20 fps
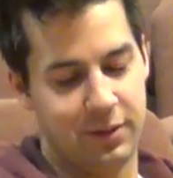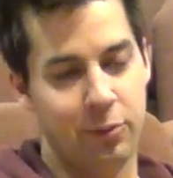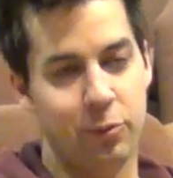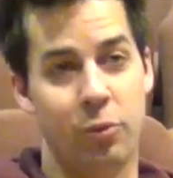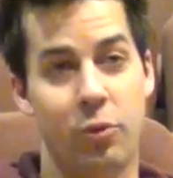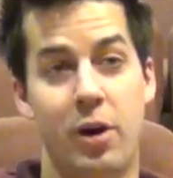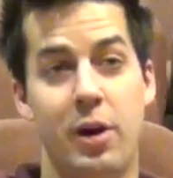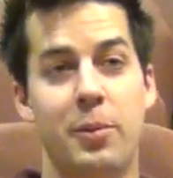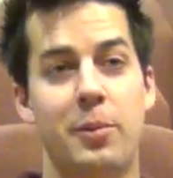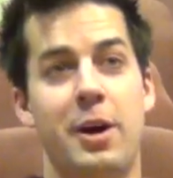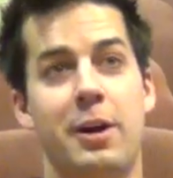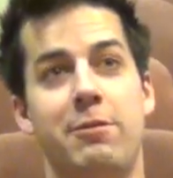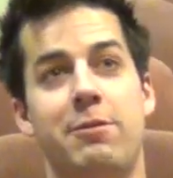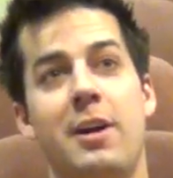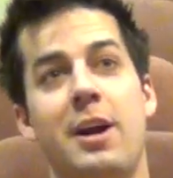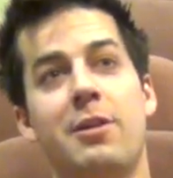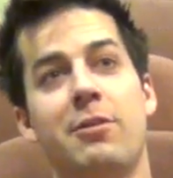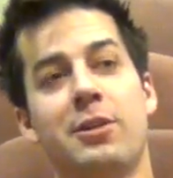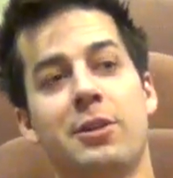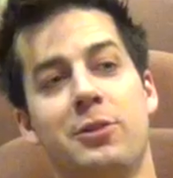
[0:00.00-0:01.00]
one of my
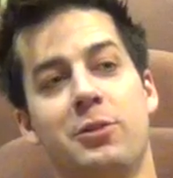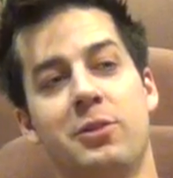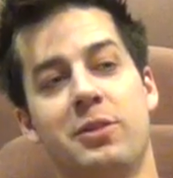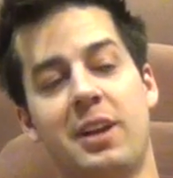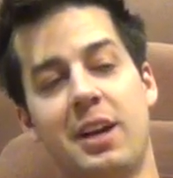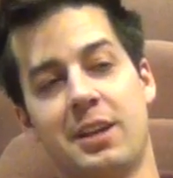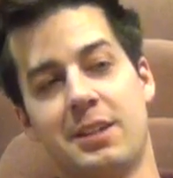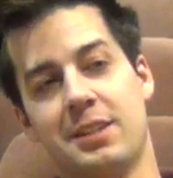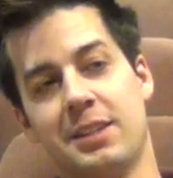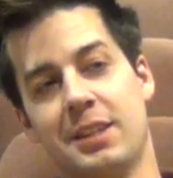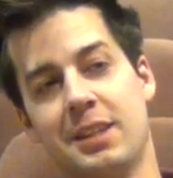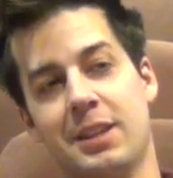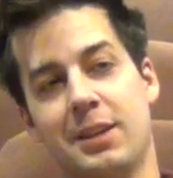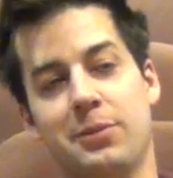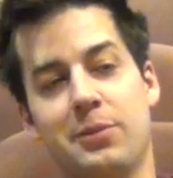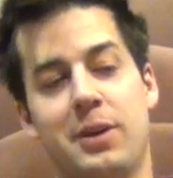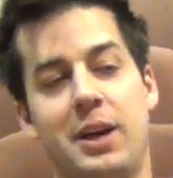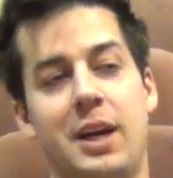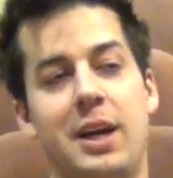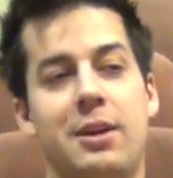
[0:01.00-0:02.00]
favorites was actually that
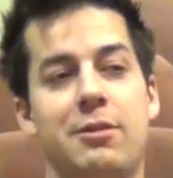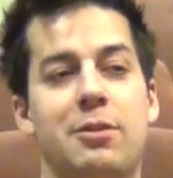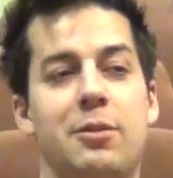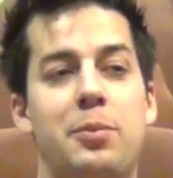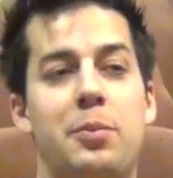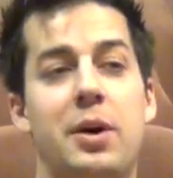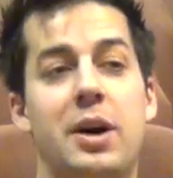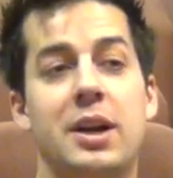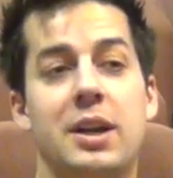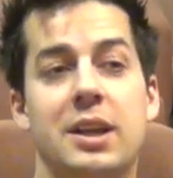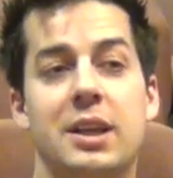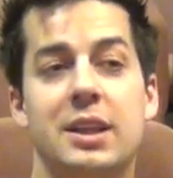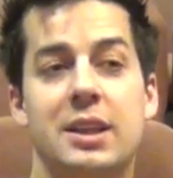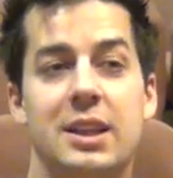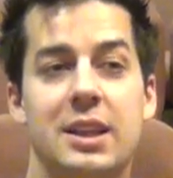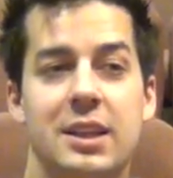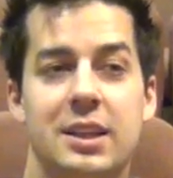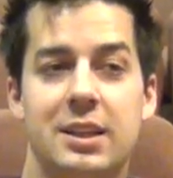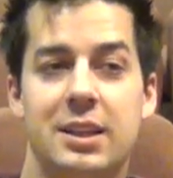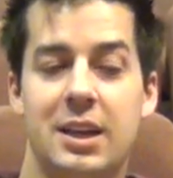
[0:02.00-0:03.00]
I have a buddy
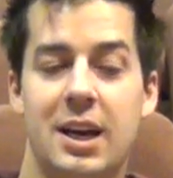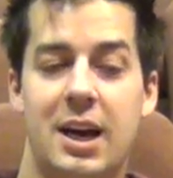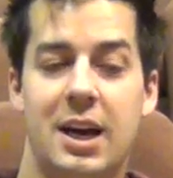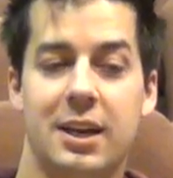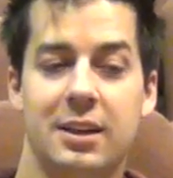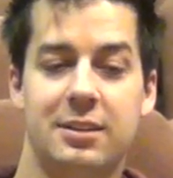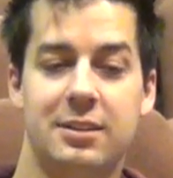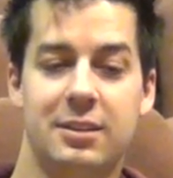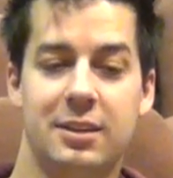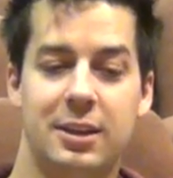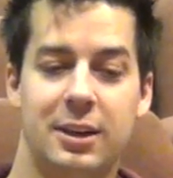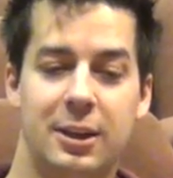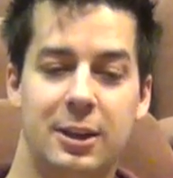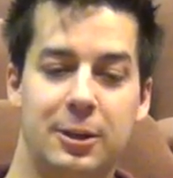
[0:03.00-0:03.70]
that got.